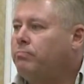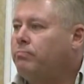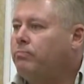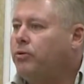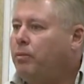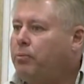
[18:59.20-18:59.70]

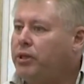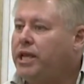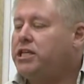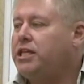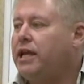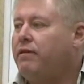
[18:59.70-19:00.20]
You're
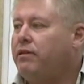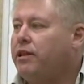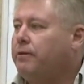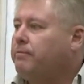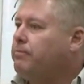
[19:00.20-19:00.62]
policing everything.